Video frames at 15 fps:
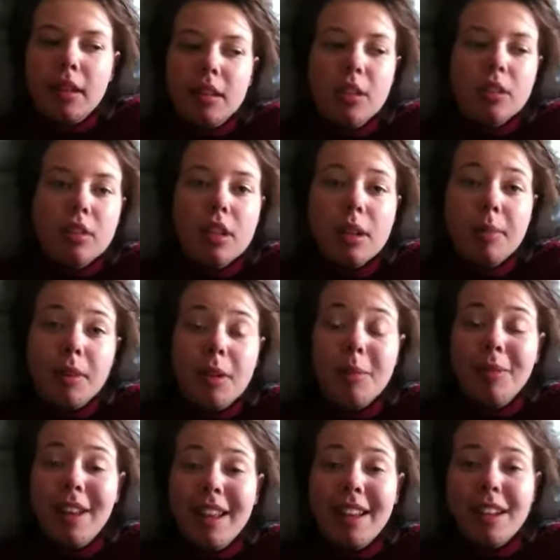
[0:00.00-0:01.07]
Sorry, I'm
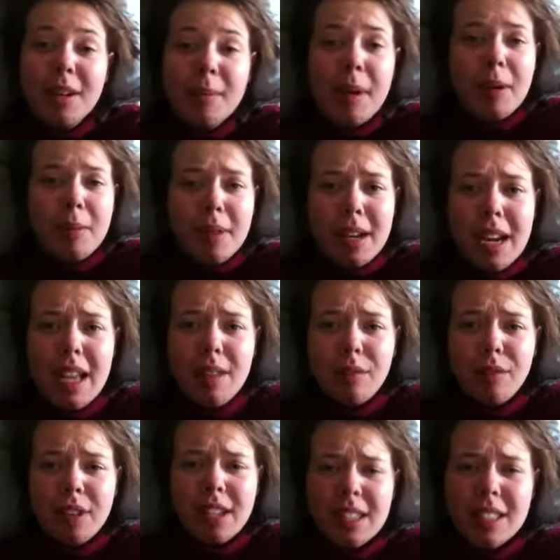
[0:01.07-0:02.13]
complaining about my
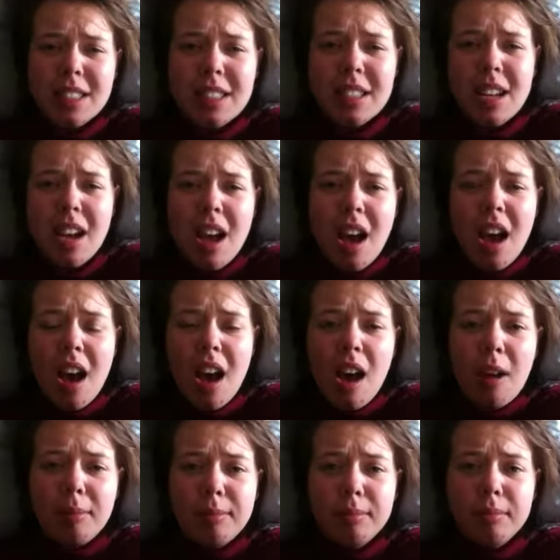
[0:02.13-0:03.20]
Netflix.
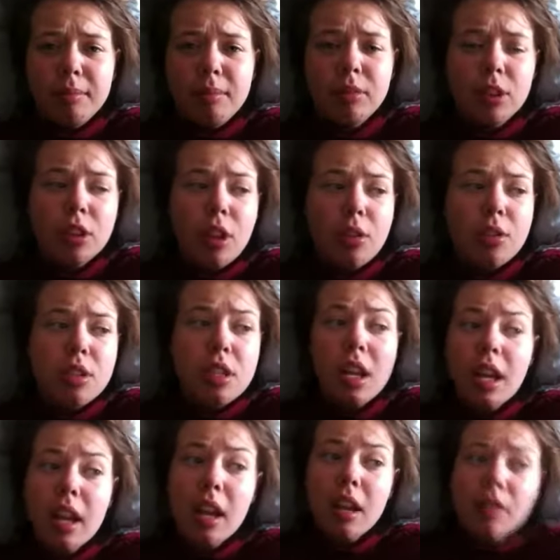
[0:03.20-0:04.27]
So
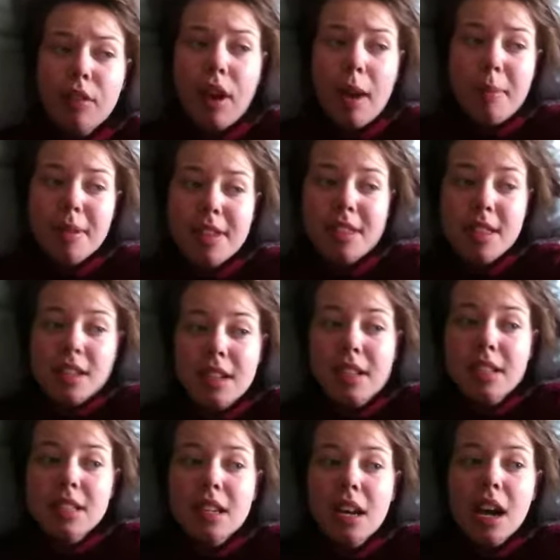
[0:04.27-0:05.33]
today, of happy
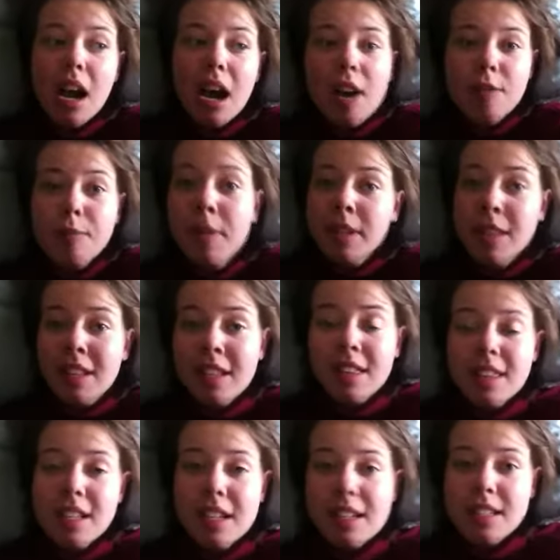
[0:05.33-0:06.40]
things, I've been in the
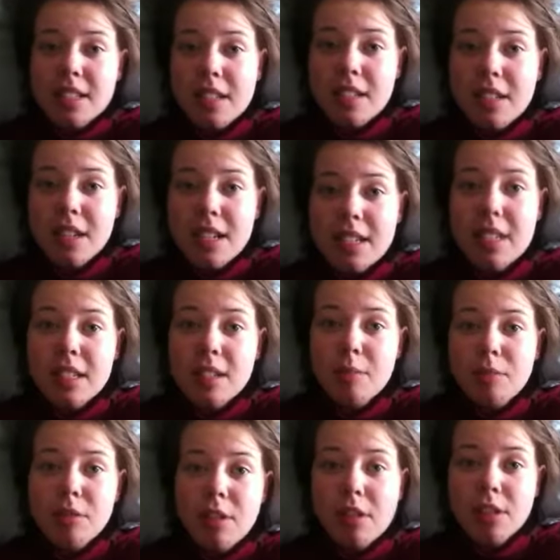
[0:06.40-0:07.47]
theatre and seen a
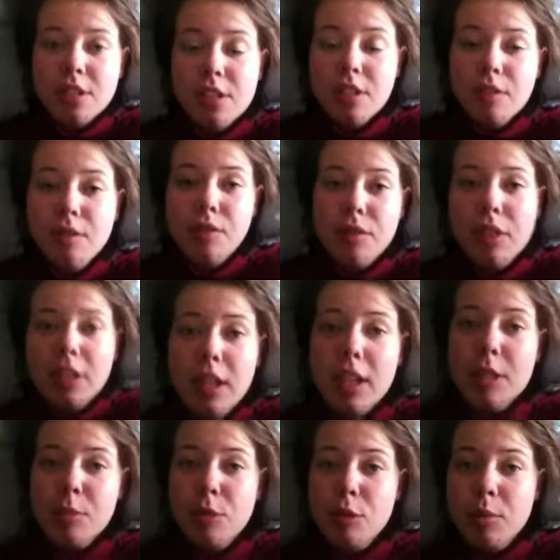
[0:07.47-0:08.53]
production of
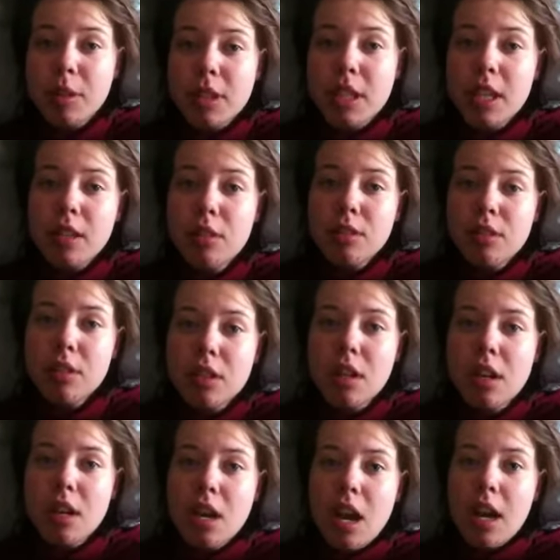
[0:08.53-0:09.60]
Erasmus Montanus,
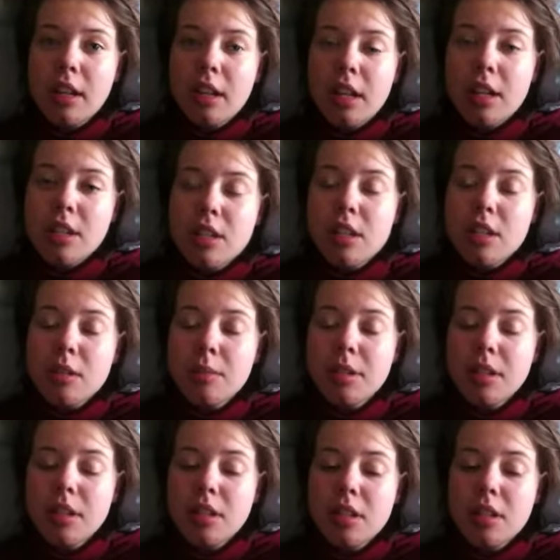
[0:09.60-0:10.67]
a Danish
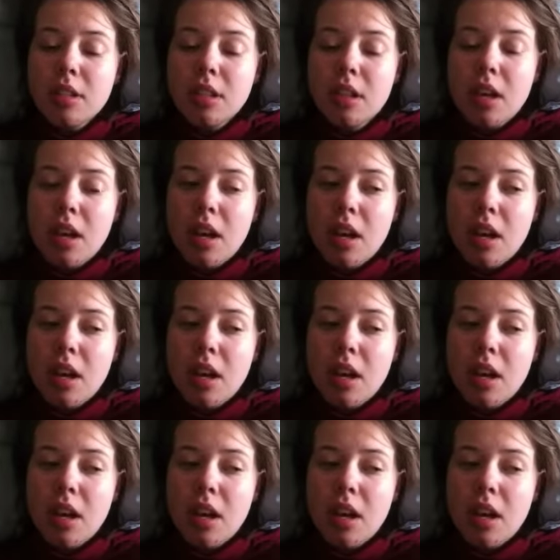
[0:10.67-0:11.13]
comedy